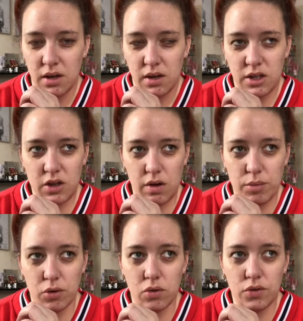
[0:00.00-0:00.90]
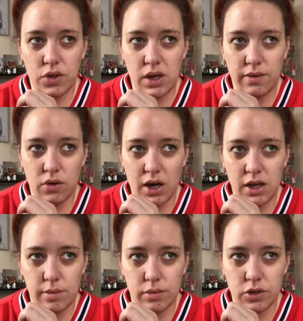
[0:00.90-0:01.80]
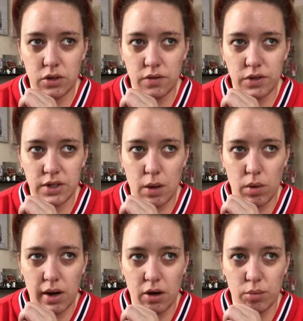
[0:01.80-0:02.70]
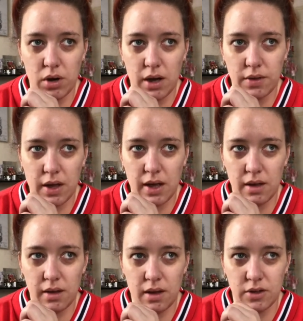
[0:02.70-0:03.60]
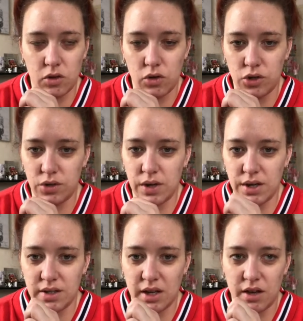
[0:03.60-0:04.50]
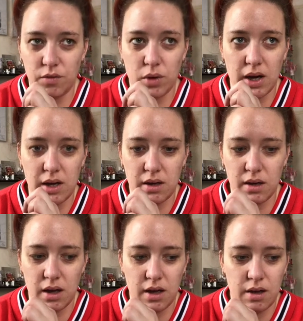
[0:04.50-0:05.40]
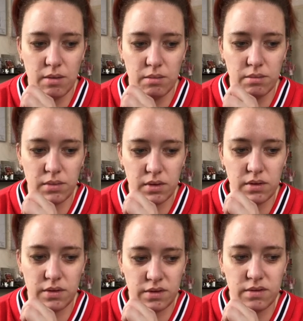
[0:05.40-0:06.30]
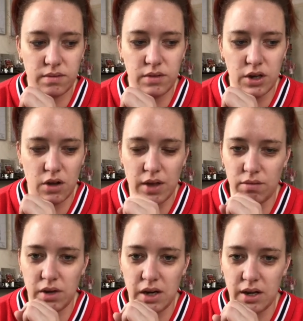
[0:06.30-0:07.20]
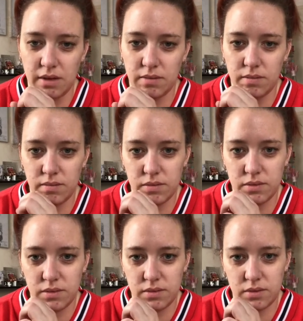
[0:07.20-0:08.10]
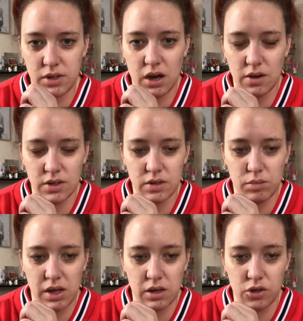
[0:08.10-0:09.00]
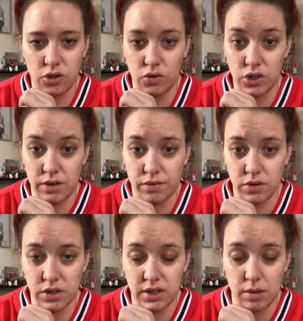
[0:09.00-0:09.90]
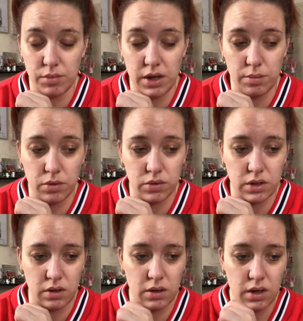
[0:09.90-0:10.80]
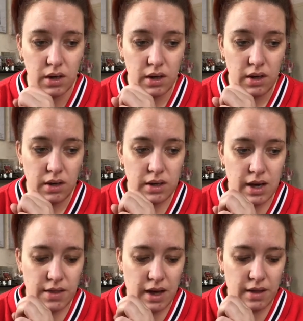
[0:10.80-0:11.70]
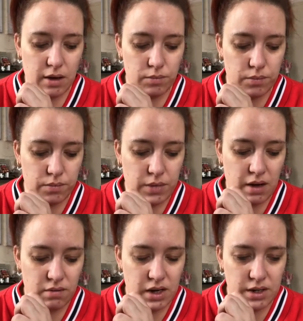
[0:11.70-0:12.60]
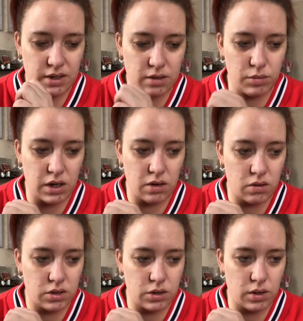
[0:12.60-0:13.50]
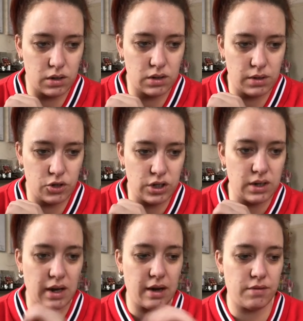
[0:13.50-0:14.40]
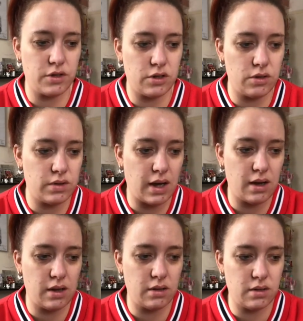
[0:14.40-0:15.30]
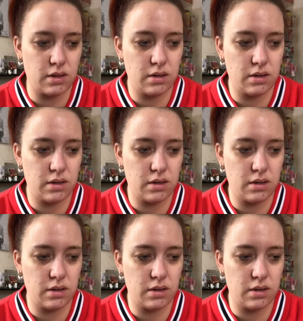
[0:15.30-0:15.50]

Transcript: so important that if you're able to offer someone help like that, as long as you do it in a safe way, you know, that really does make a huge difference to some people. So yeah, that really did mean a lot to us. She didn't have to do that, and